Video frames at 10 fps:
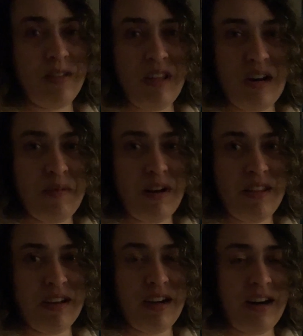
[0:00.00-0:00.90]
that I'm out of
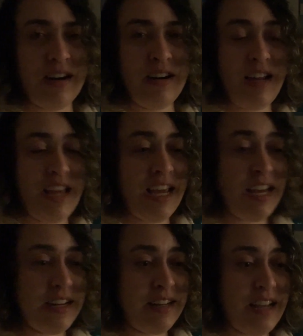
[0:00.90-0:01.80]
the car.
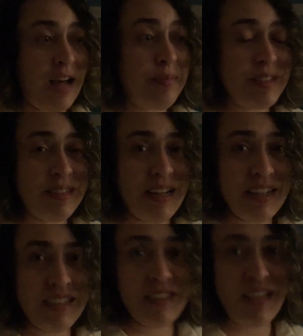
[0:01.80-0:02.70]
And I'm
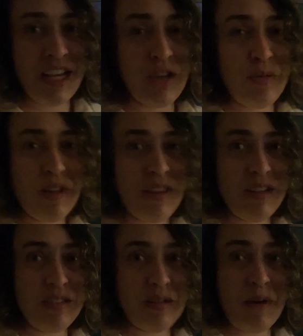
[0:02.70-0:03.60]
excited to take you with
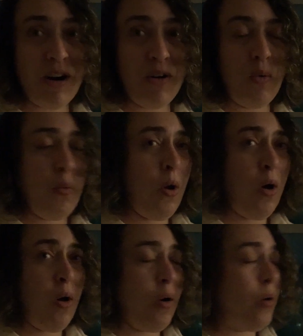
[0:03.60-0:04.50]
us tomorrow.
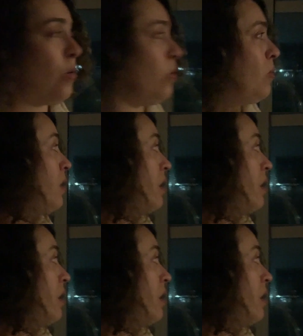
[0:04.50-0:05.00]
Whoa!